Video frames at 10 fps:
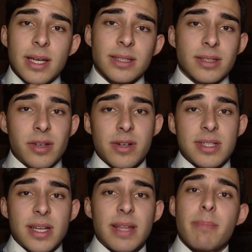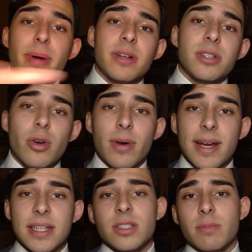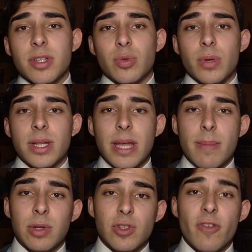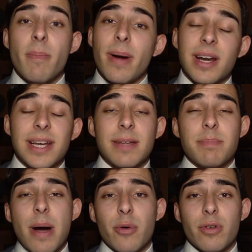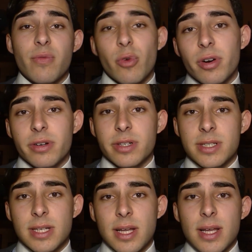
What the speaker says: and that there is an inverse correlation between the amount of bargaining power of workers